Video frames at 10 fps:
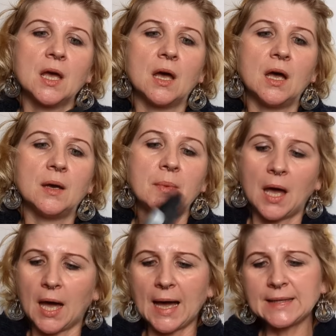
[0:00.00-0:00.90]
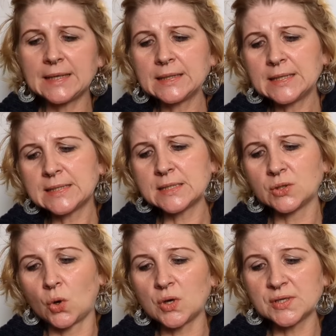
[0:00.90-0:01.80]
I think this is
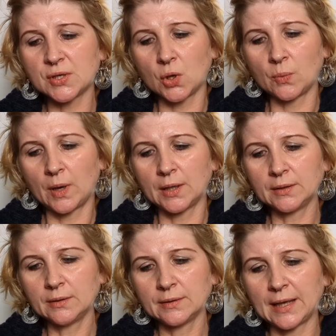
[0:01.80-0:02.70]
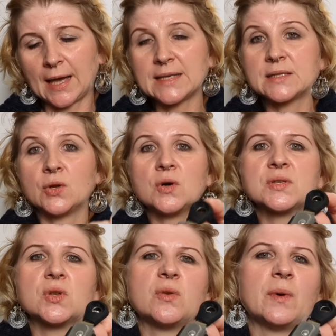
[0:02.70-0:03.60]
an OXO one. Yeah, it's an
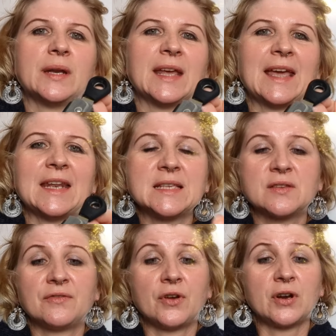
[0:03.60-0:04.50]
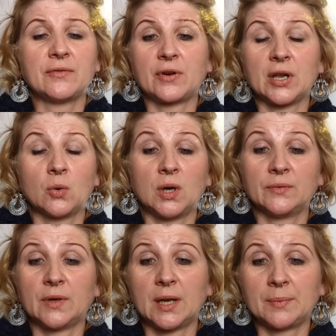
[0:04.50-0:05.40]
OXO one. Again, it's a very, very
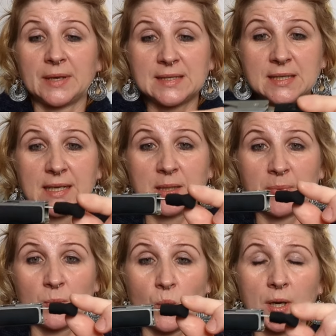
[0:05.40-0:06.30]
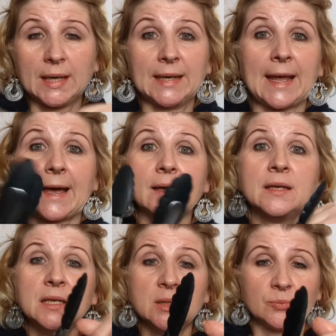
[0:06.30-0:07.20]
old one. It's a little bit wonky now,
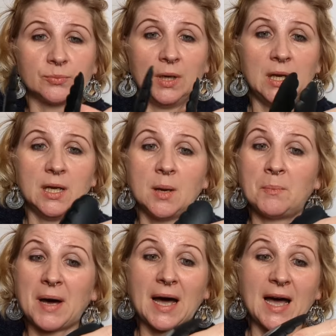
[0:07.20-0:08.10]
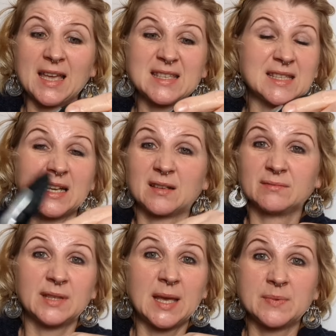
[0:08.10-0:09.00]
but I still
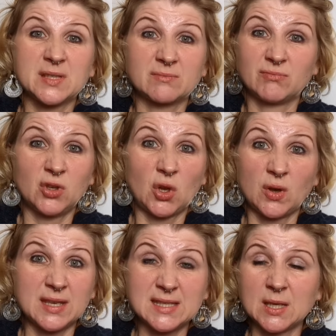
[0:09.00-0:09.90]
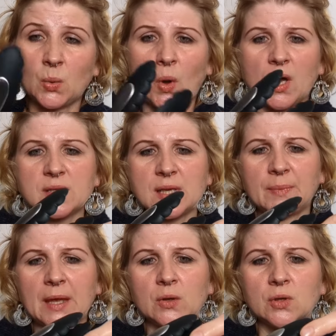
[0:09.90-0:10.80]
keeps, you know, it still works. So I'm
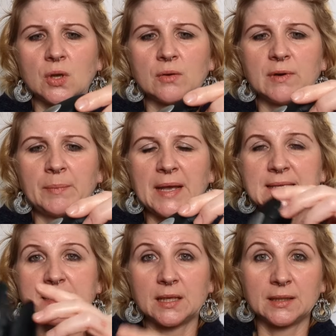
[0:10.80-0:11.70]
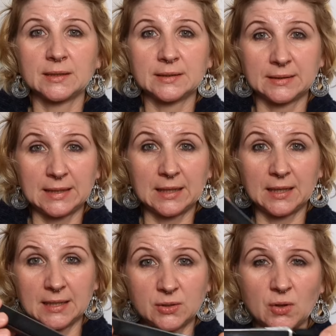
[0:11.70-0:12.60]
not gonna replace it until
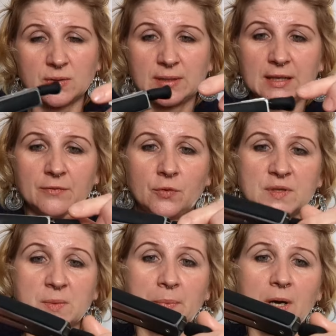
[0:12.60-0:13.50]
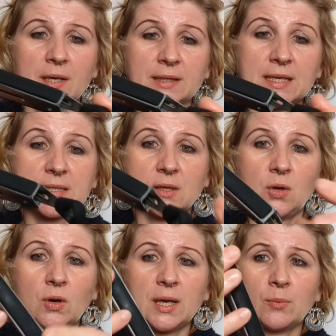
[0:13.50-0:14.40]
it totally falls apart. It's a
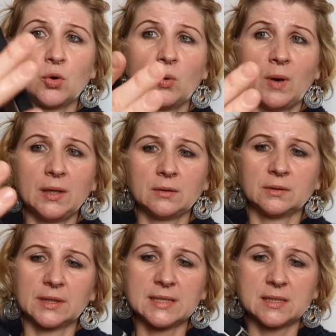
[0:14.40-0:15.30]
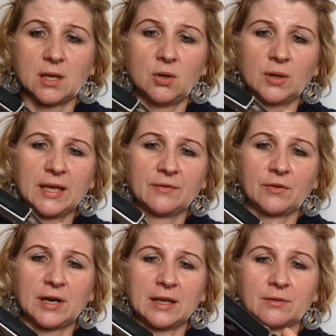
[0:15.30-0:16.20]
lockable one, or it's not locking
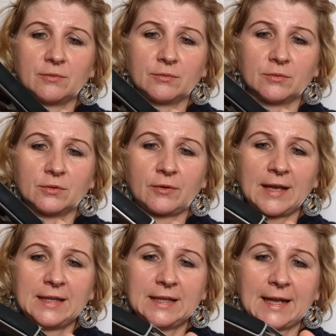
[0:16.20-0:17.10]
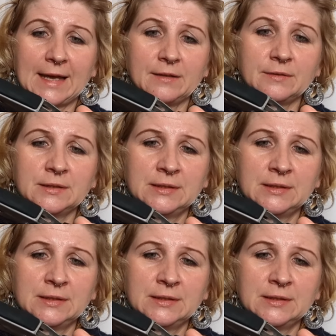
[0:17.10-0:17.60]
very greatly now.